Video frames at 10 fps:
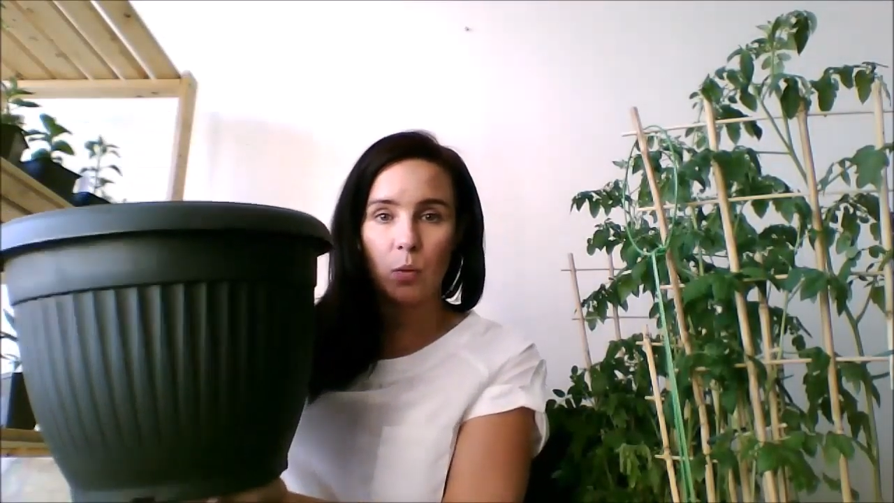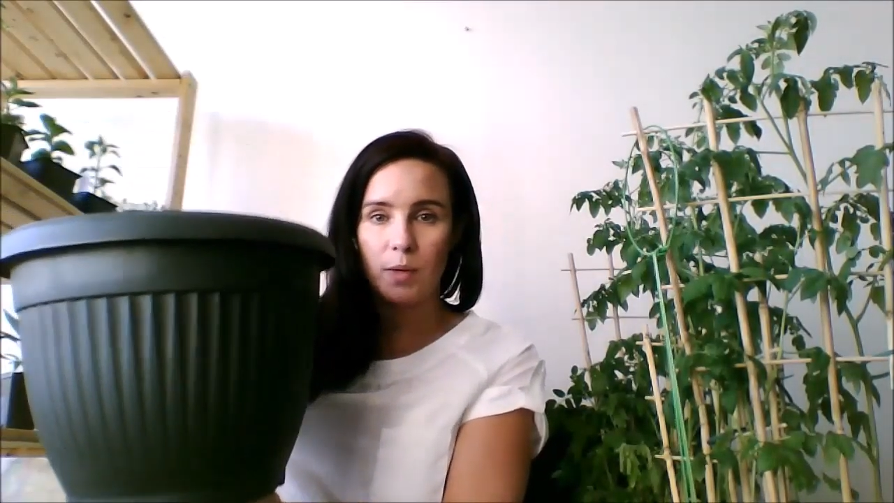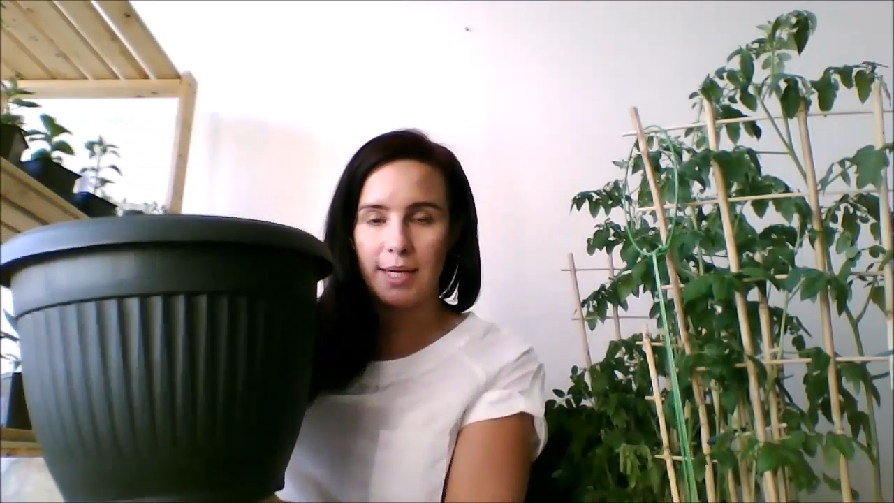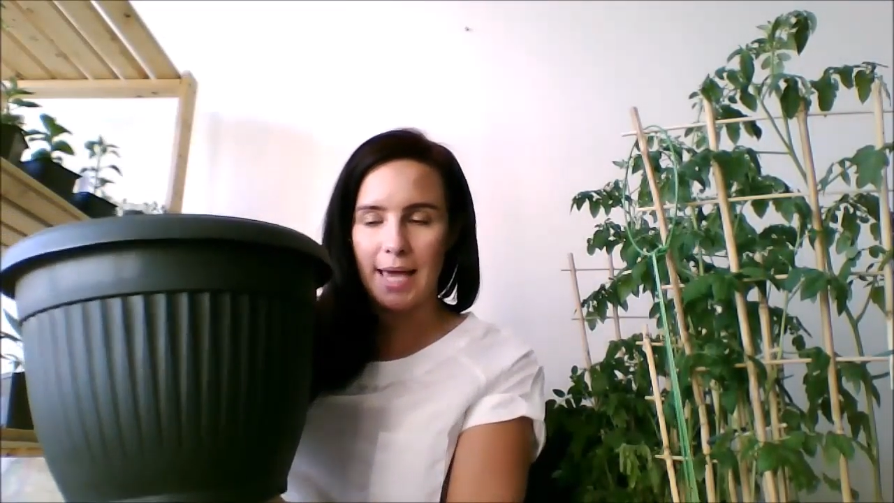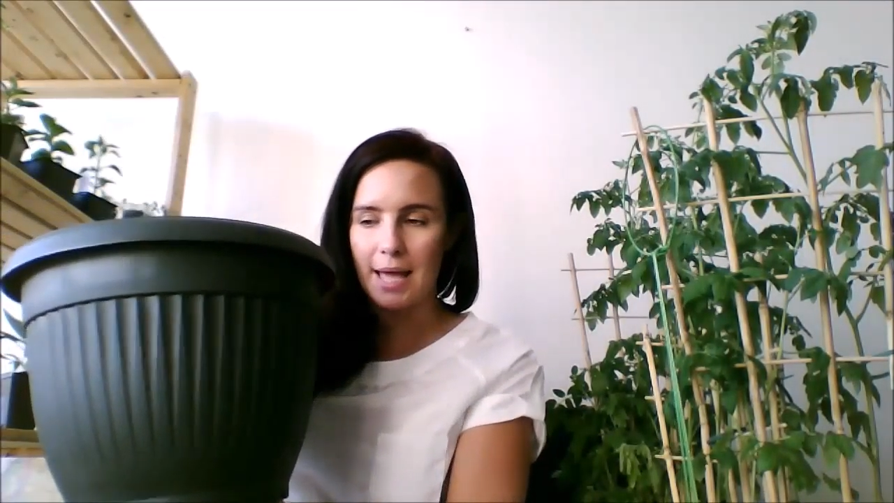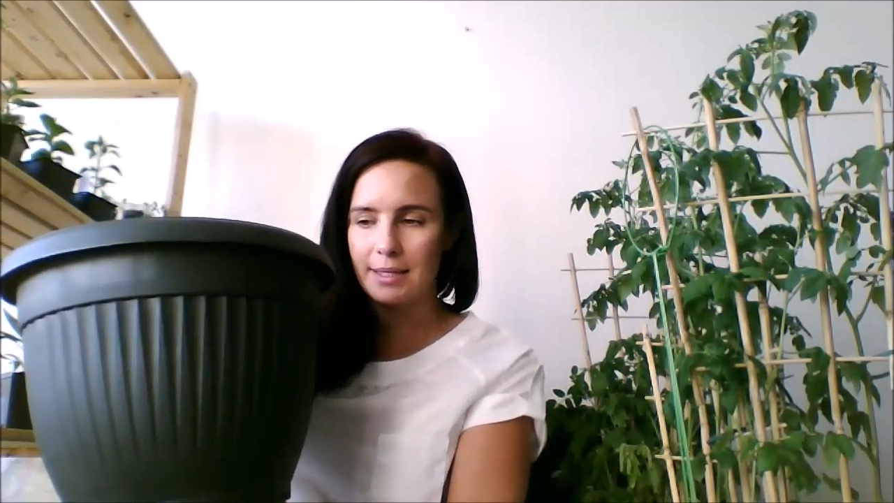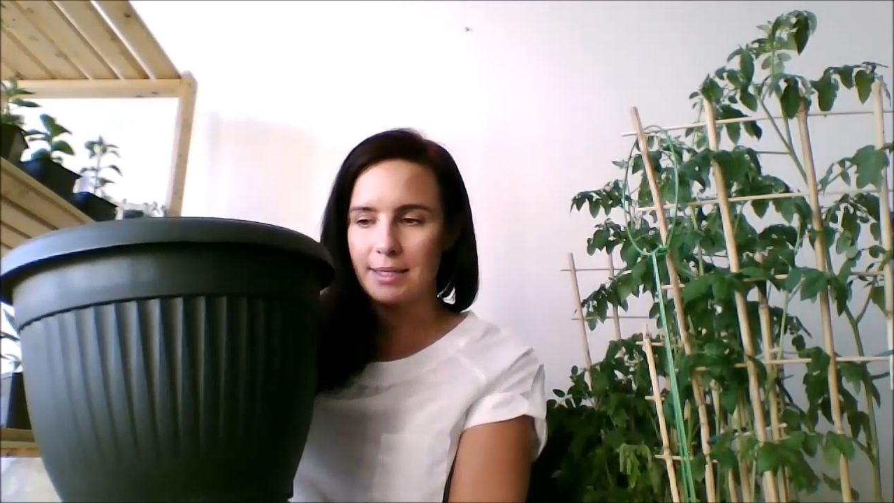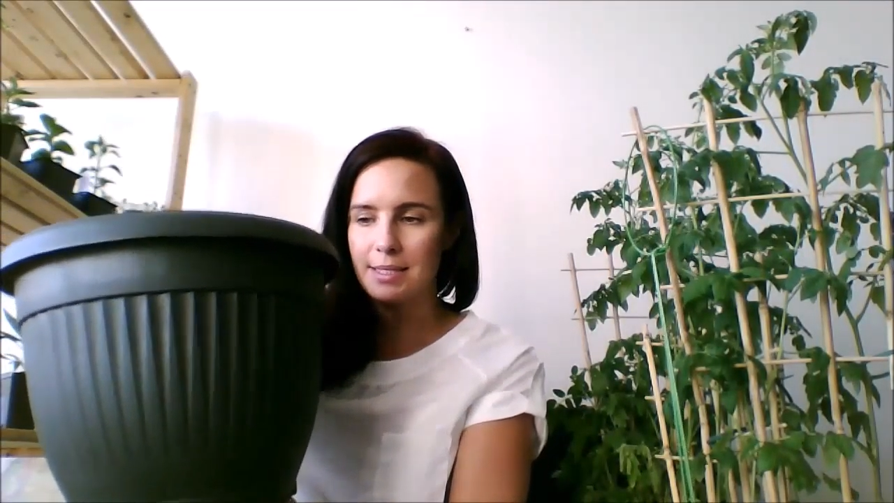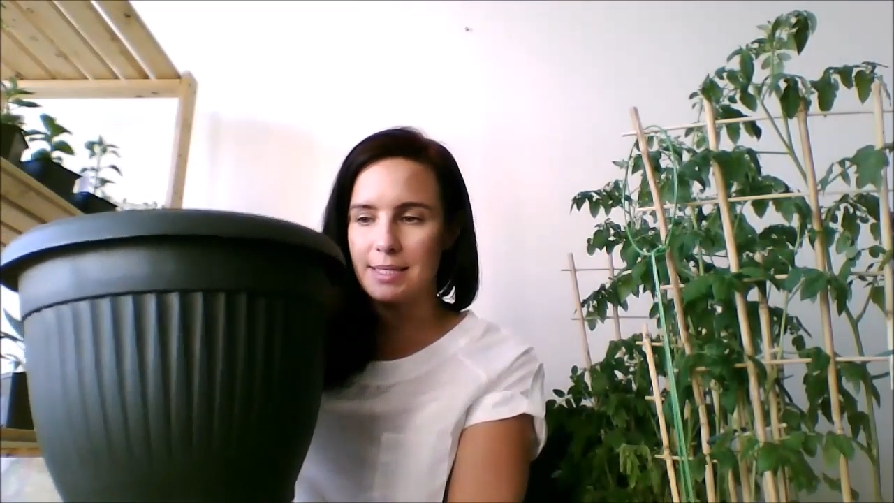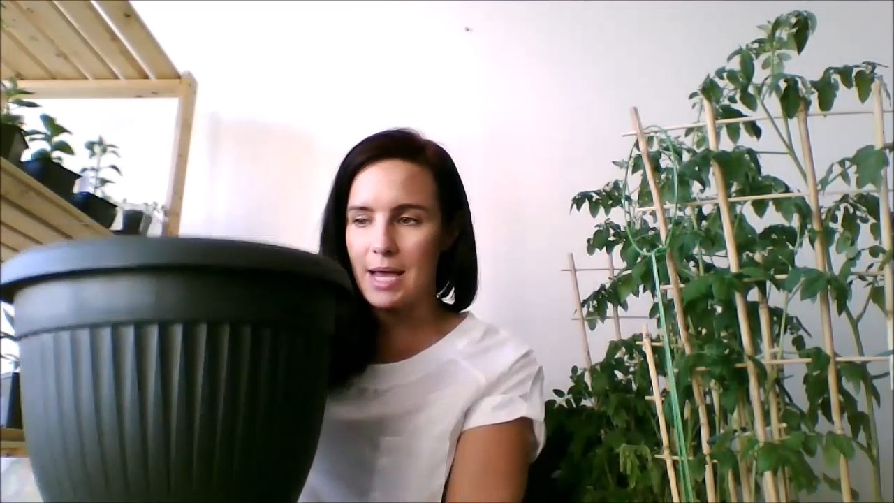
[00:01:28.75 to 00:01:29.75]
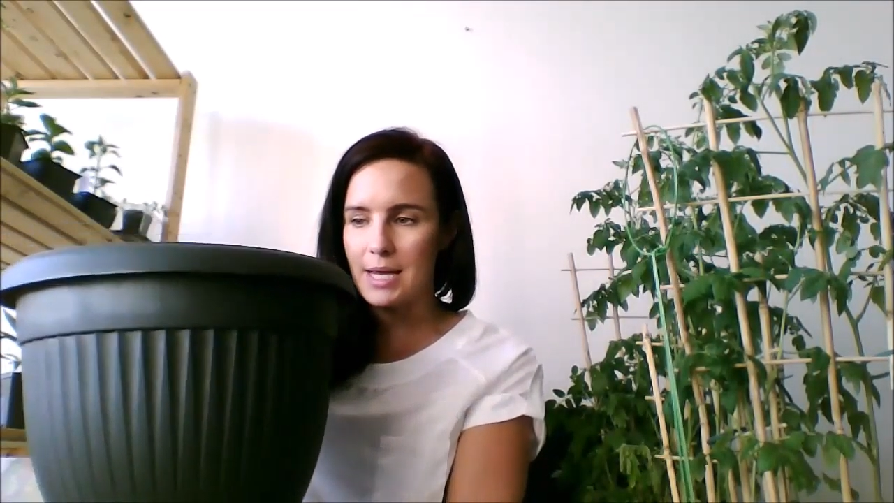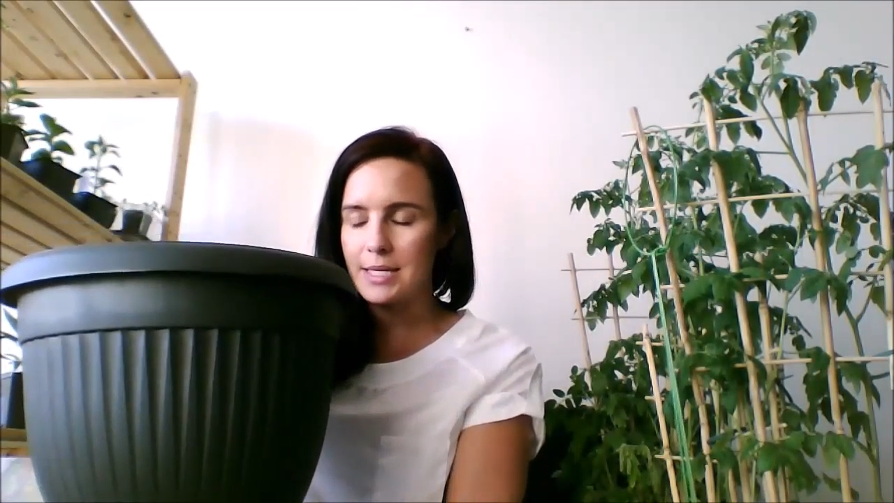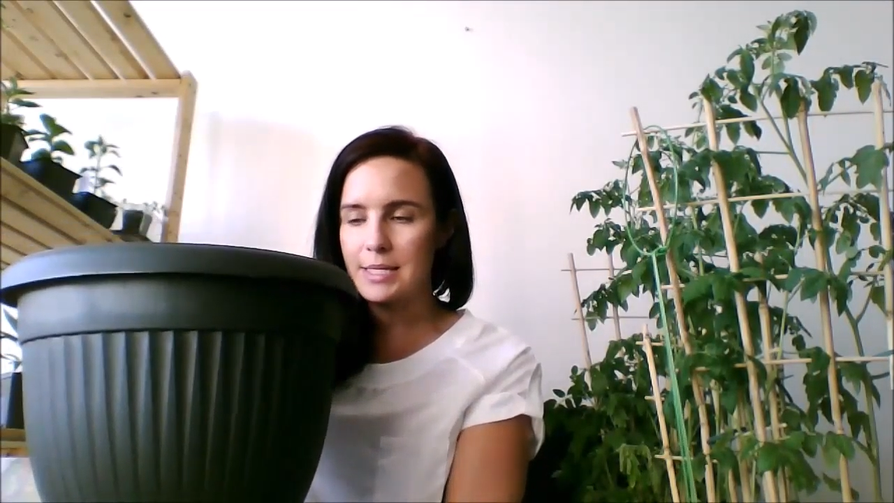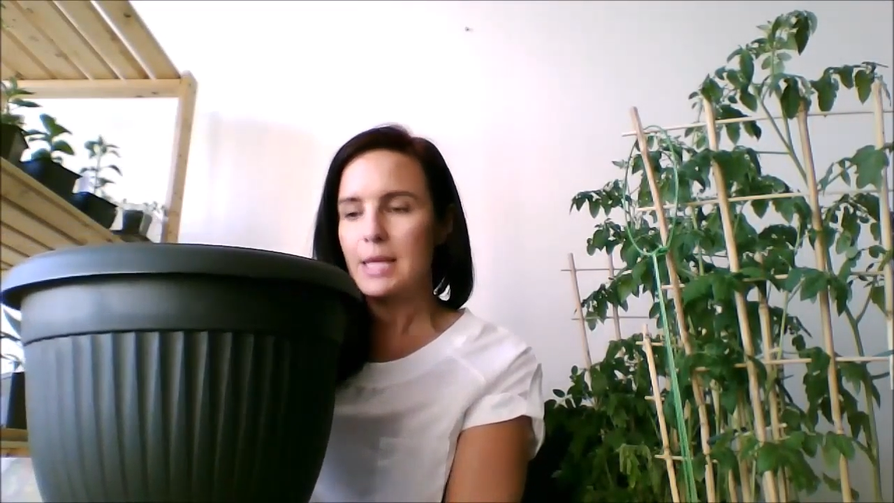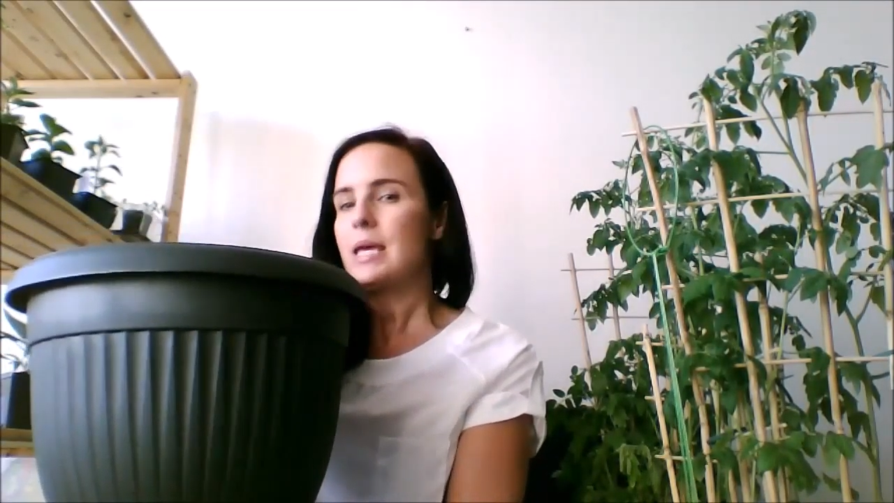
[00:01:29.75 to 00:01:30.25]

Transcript: three gallon size.